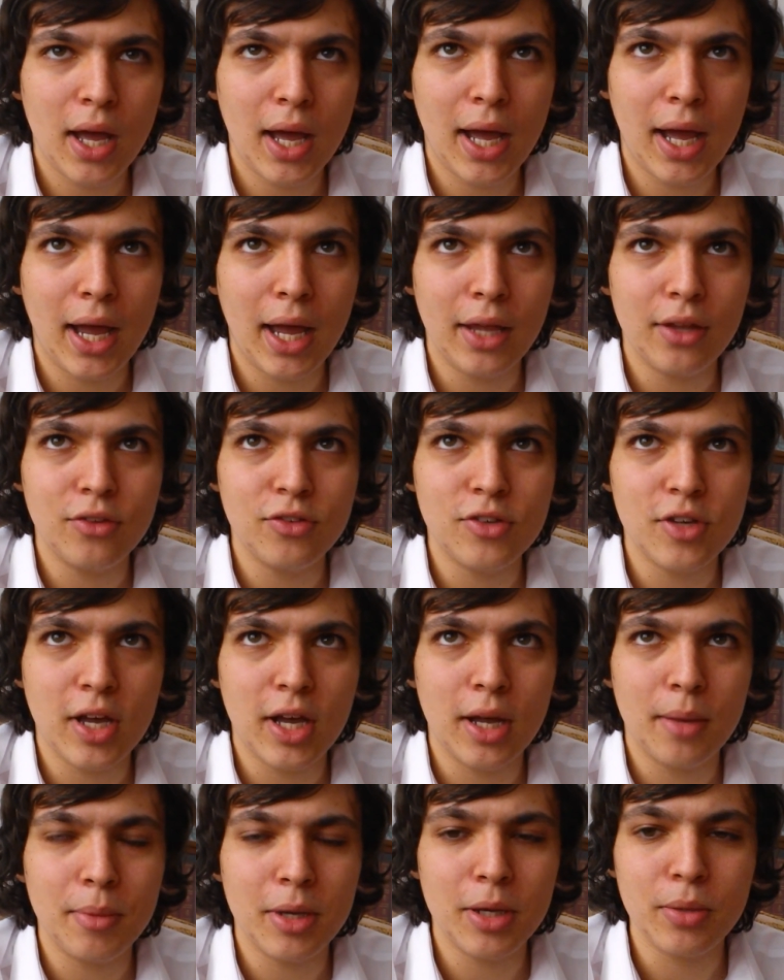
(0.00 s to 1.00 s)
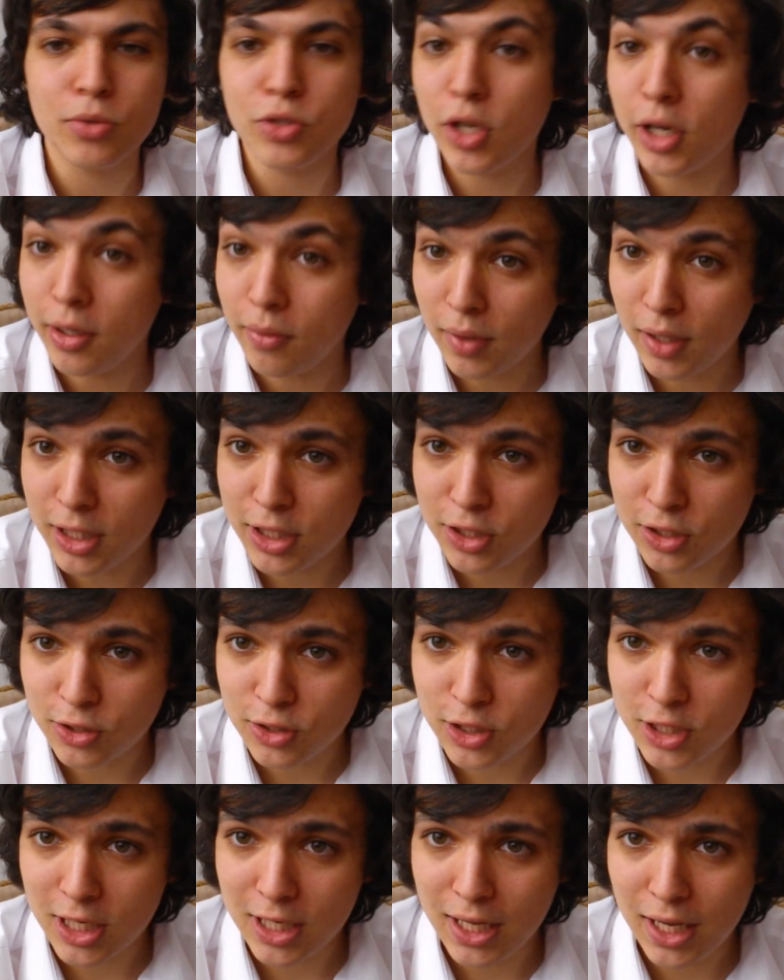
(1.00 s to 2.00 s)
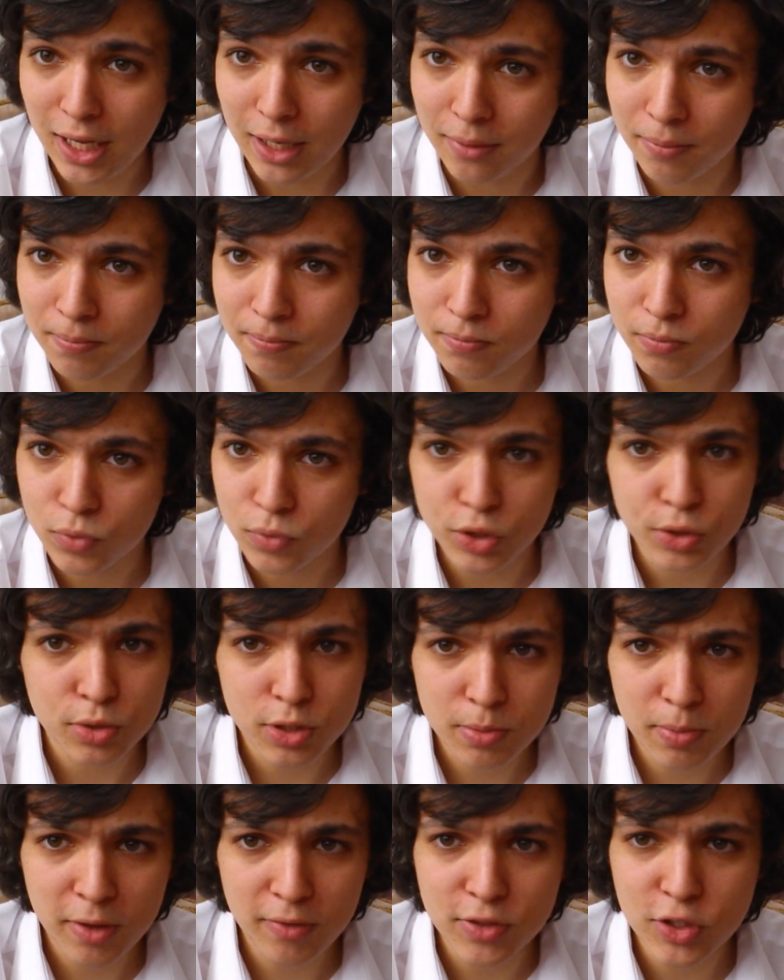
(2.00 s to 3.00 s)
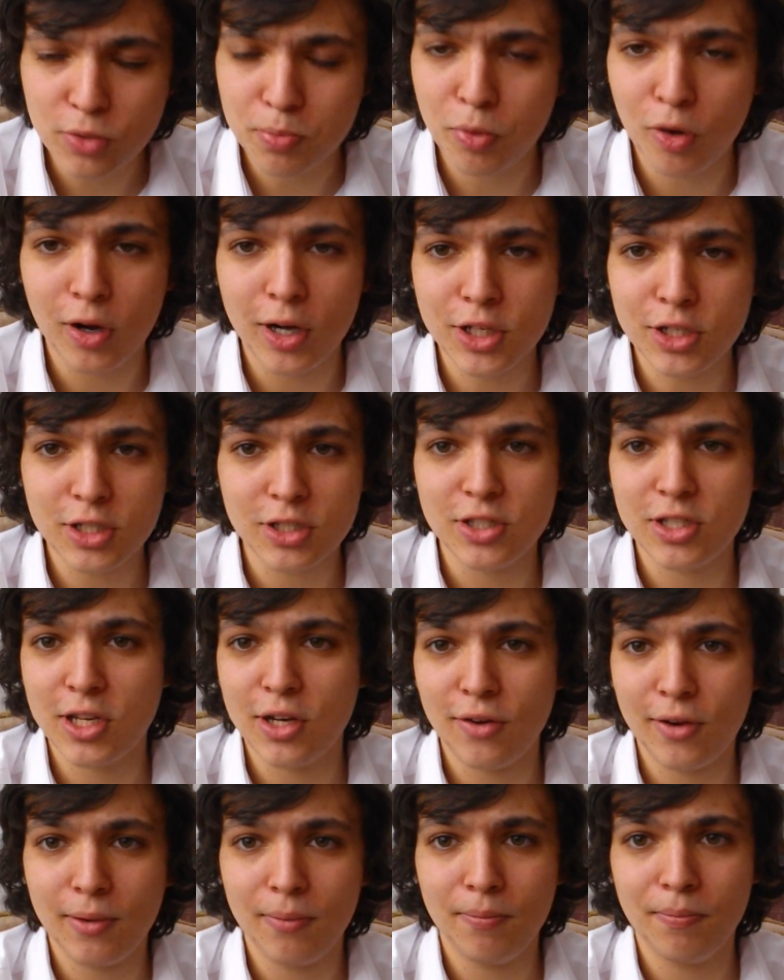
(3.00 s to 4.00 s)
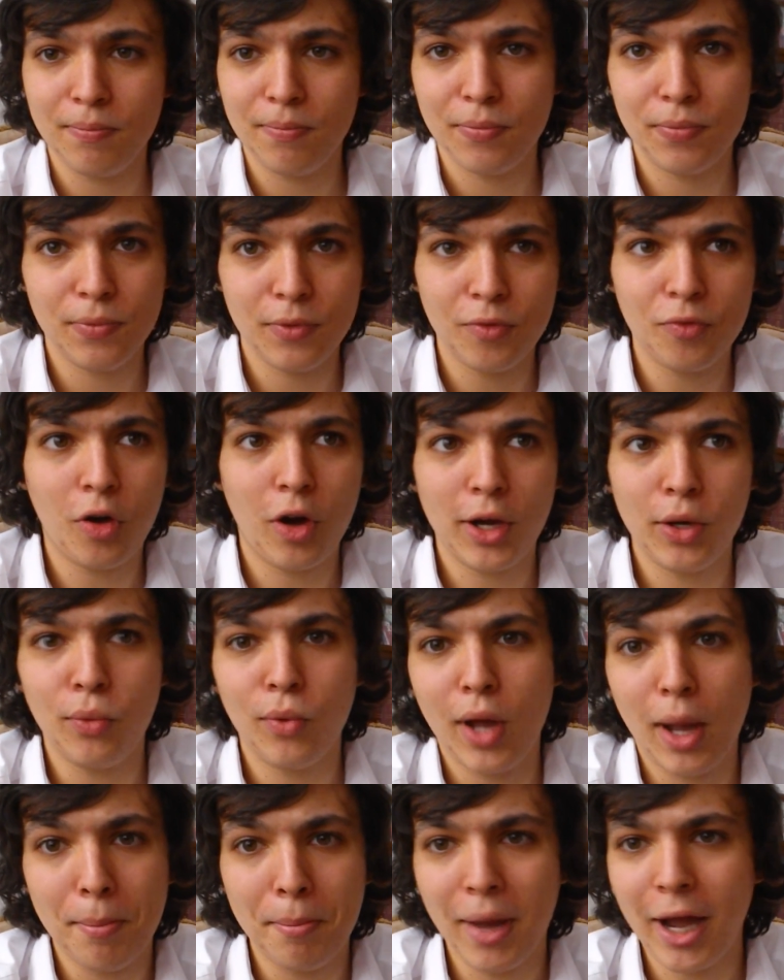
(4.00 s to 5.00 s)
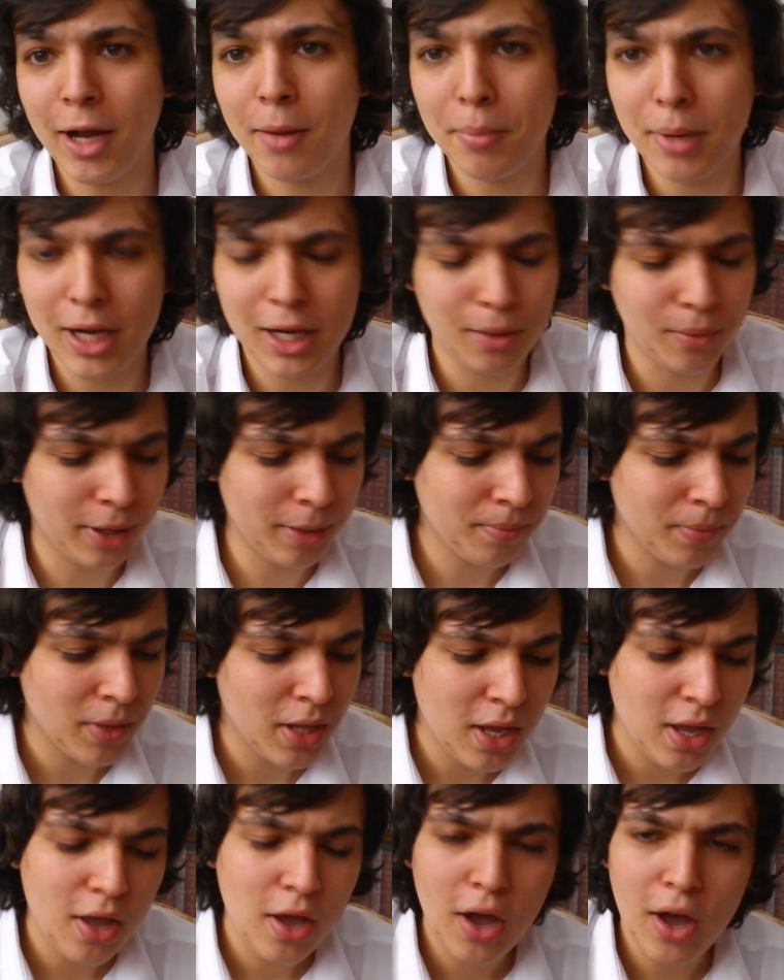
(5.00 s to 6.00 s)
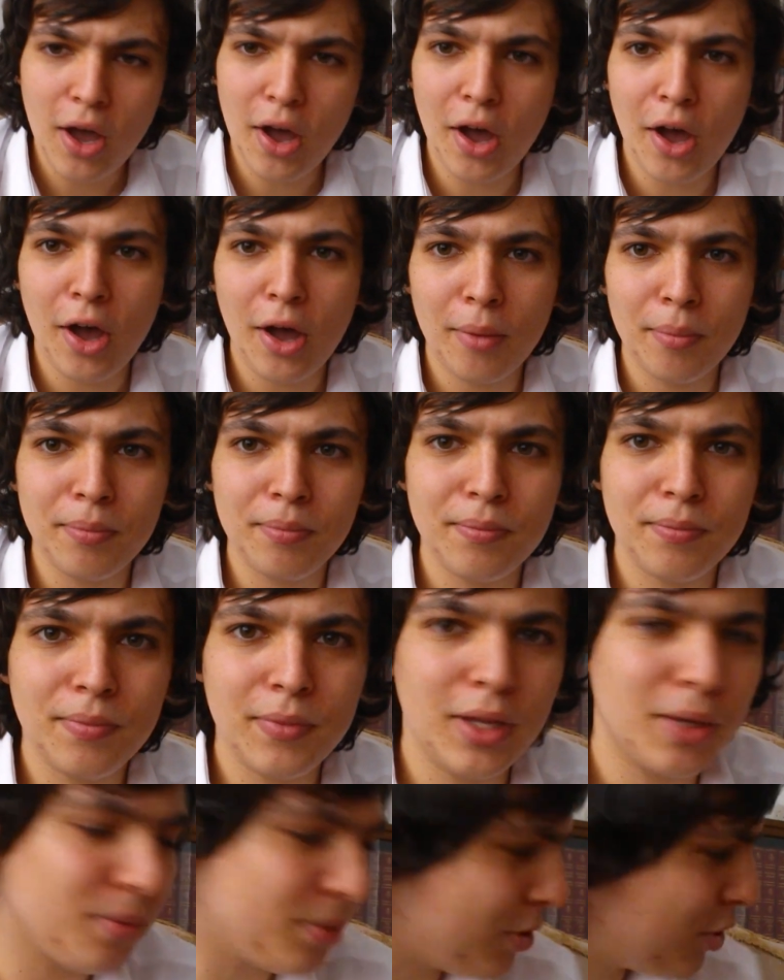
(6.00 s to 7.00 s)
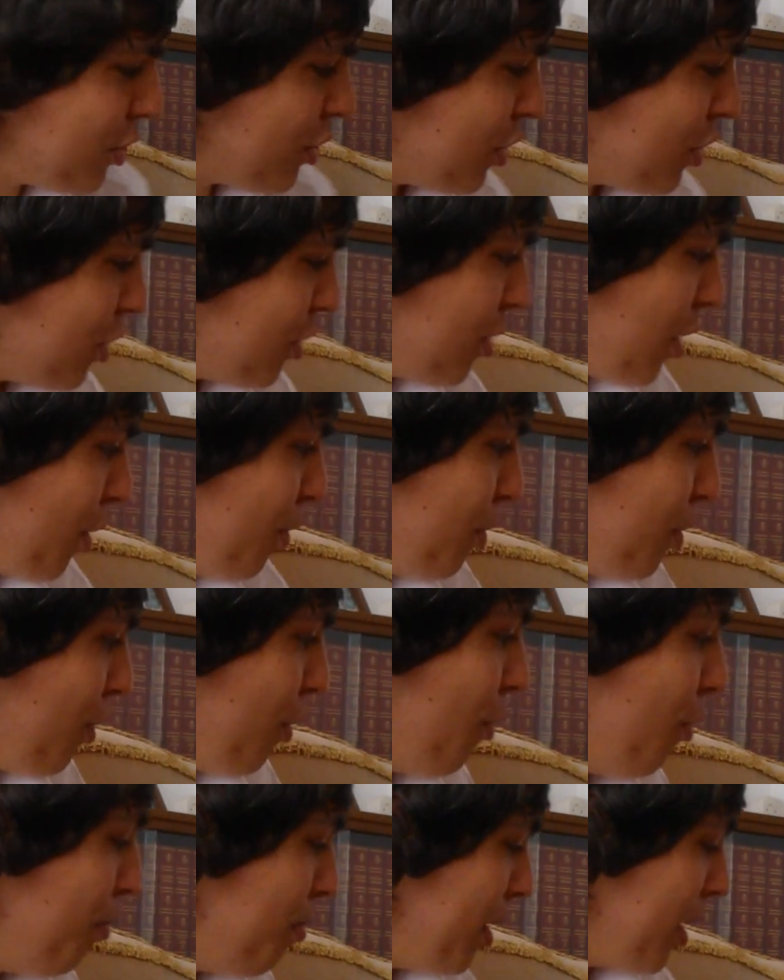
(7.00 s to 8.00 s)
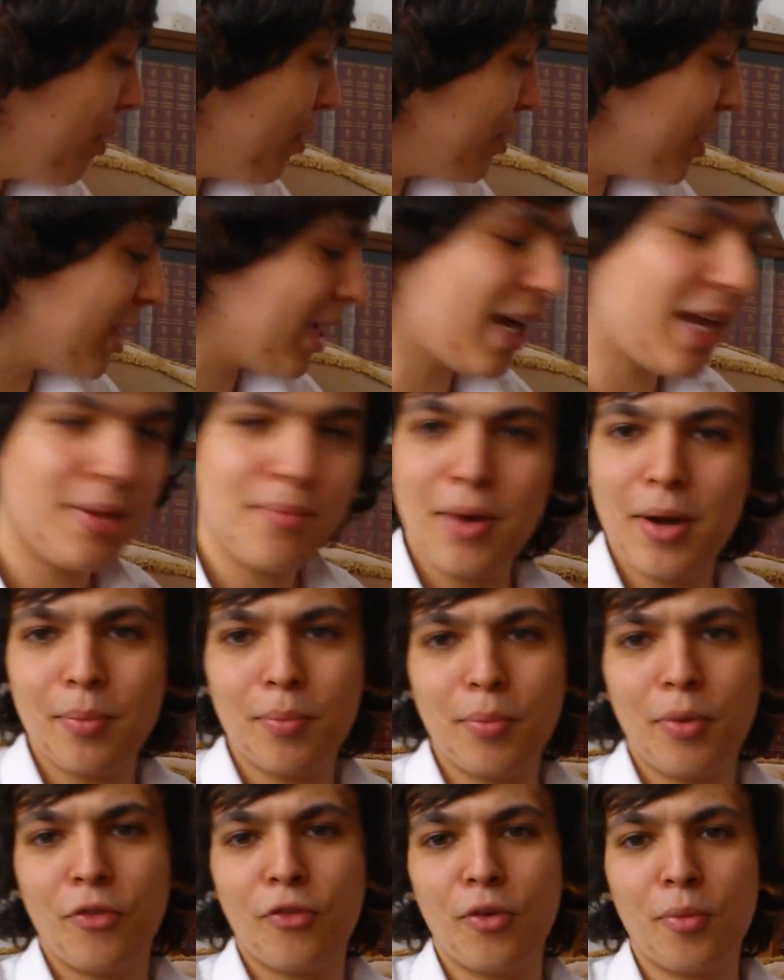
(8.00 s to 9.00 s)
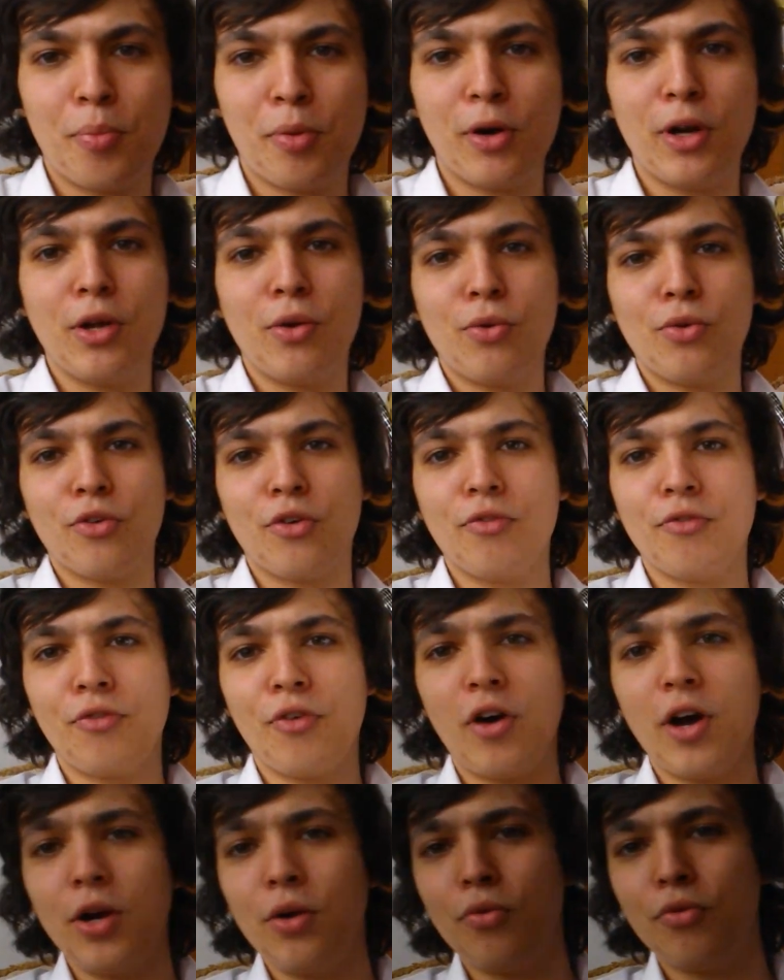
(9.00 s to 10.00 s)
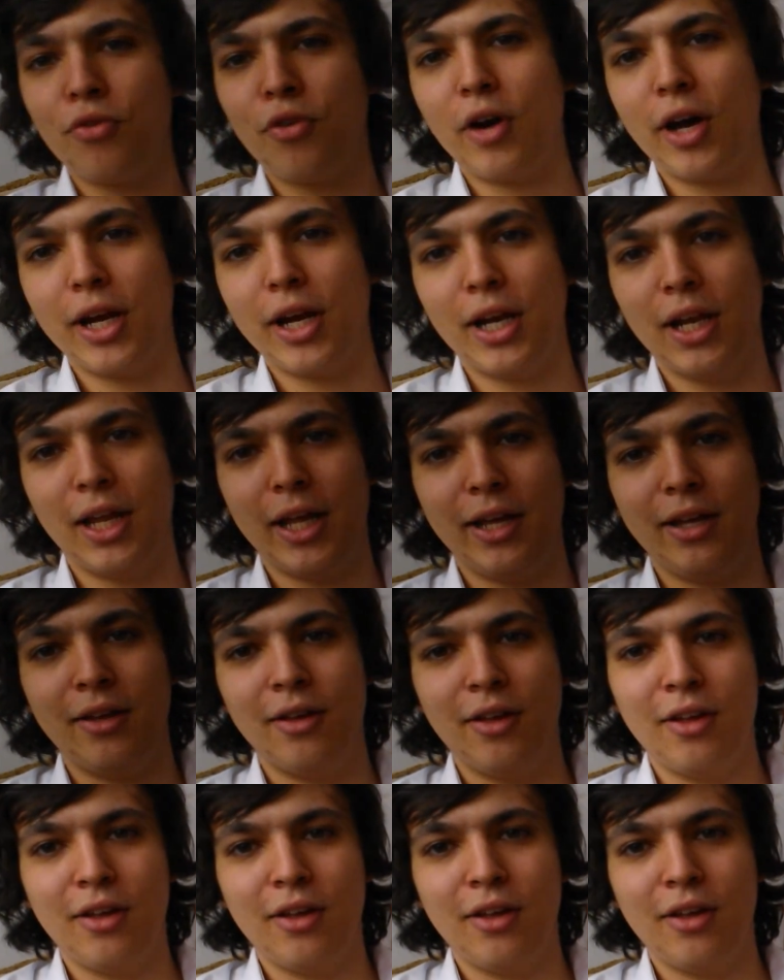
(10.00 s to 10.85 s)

and it was only released on CD, which was a bit of a surprise considering the vinyl comeback. But anyway, it was so cool because it came up for pre-order on vinyl finally.